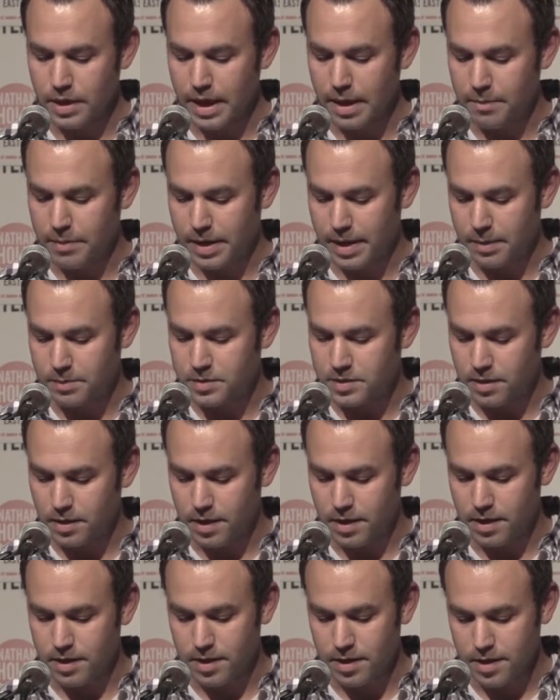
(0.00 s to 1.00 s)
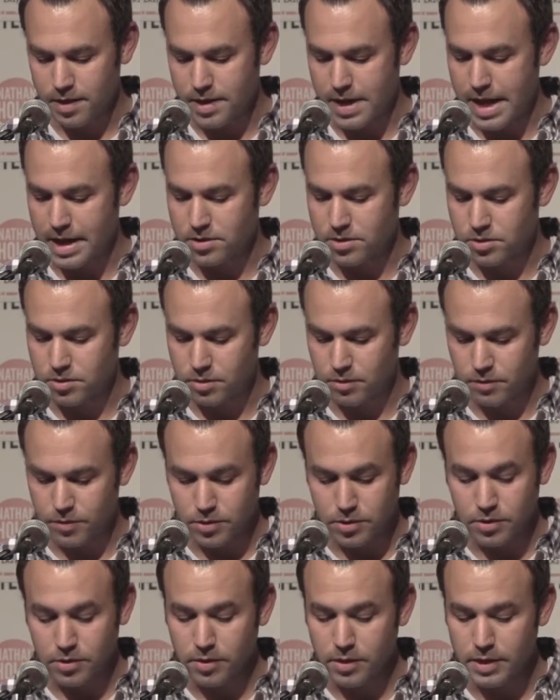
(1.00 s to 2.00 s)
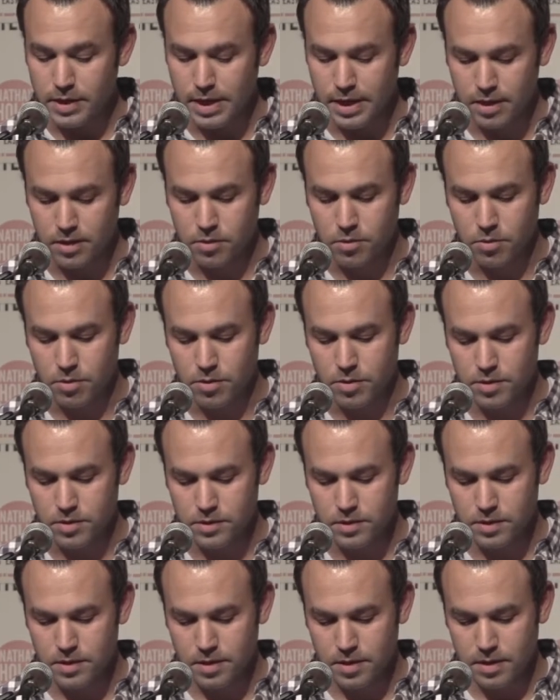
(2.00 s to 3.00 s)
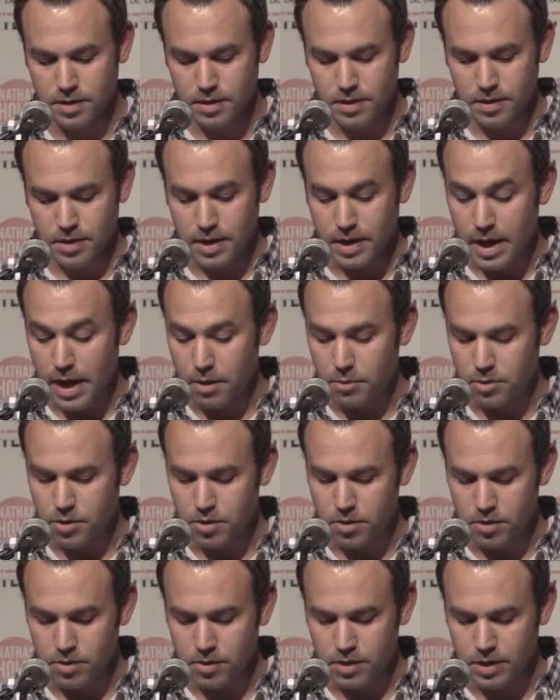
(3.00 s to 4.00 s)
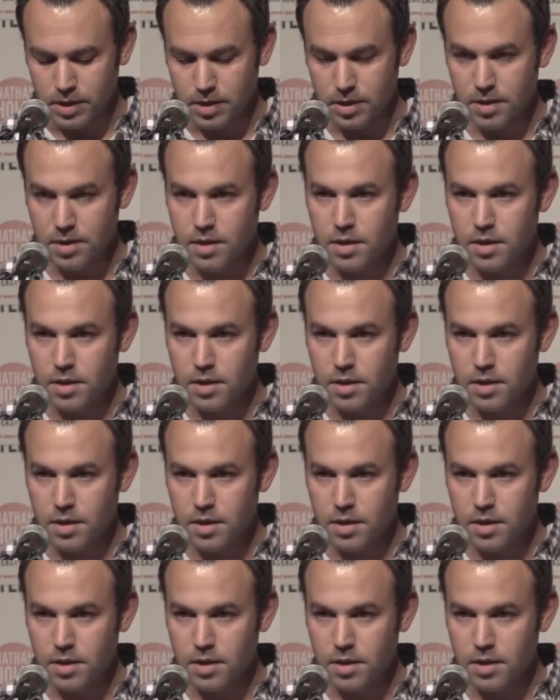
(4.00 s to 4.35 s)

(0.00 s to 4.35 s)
Kappa Epsilon National Fraternity Headquarters. An hour early,